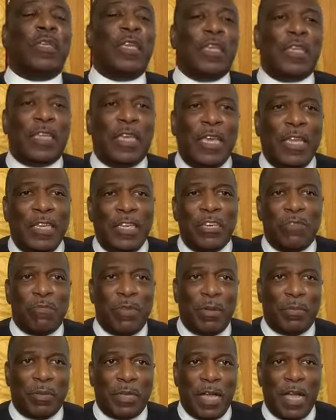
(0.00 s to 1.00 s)
the kingdom
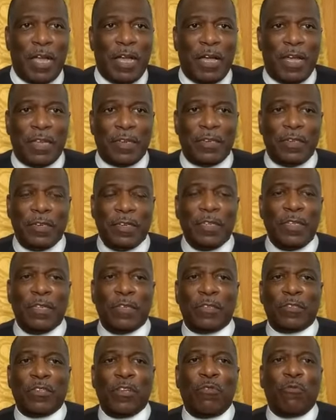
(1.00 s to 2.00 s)
of God.
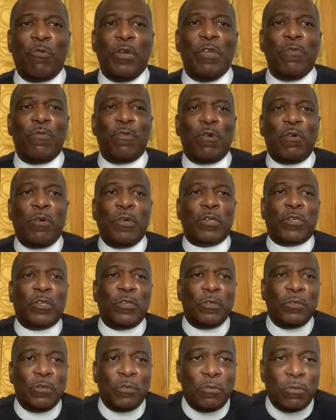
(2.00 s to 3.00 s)
So, we want
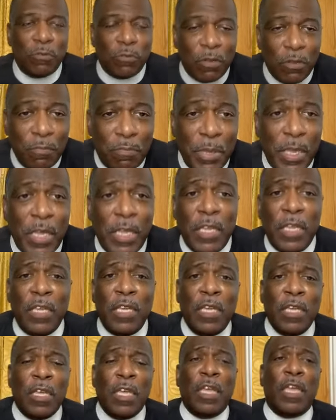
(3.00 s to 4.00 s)
to
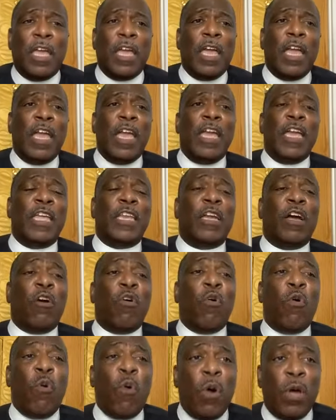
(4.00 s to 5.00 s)
be in
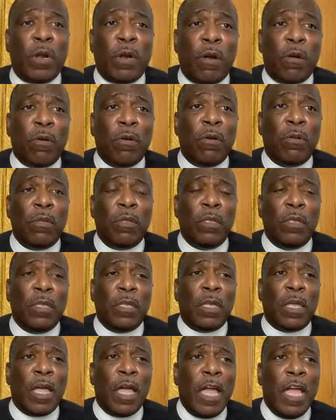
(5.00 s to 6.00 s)
order.
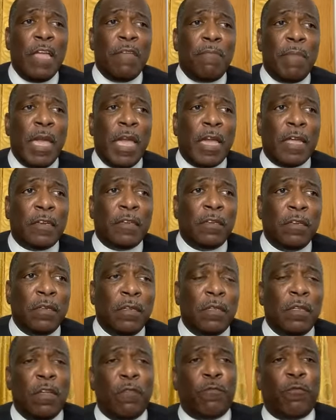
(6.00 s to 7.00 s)
Amen.
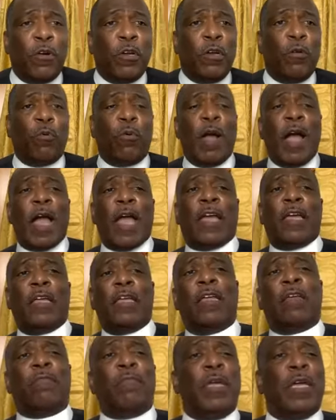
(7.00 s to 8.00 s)
Why?
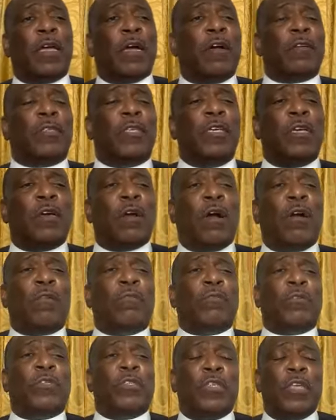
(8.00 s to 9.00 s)
Because he
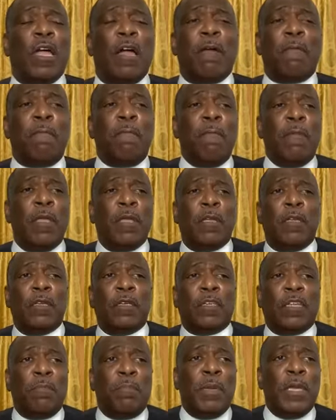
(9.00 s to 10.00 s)
called some
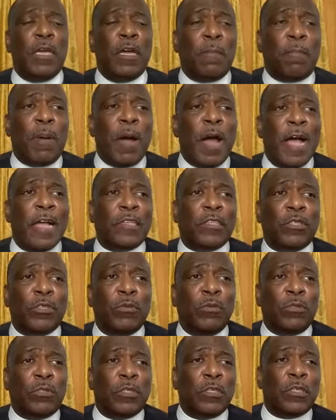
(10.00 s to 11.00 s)
to be
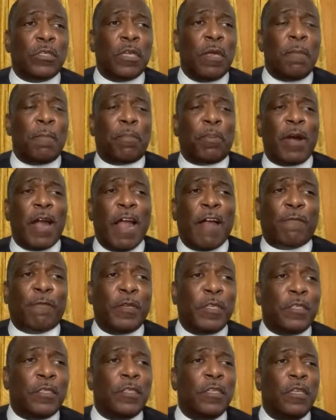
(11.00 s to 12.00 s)
apostles and some
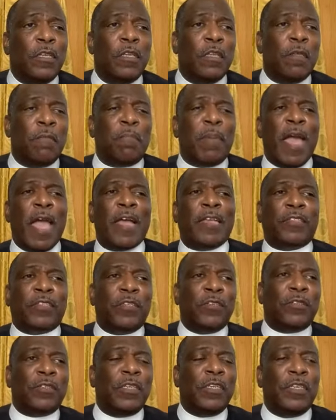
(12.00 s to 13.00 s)
prophets,
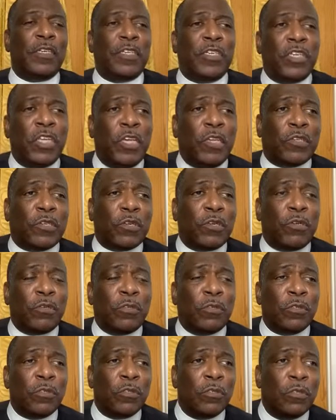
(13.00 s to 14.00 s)
pastors and
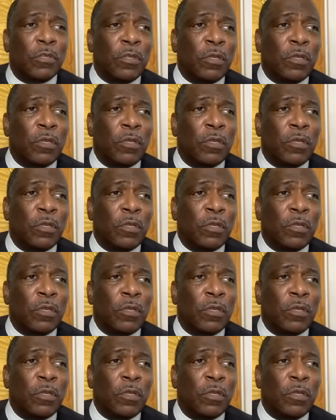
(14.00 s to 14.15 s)
teachers,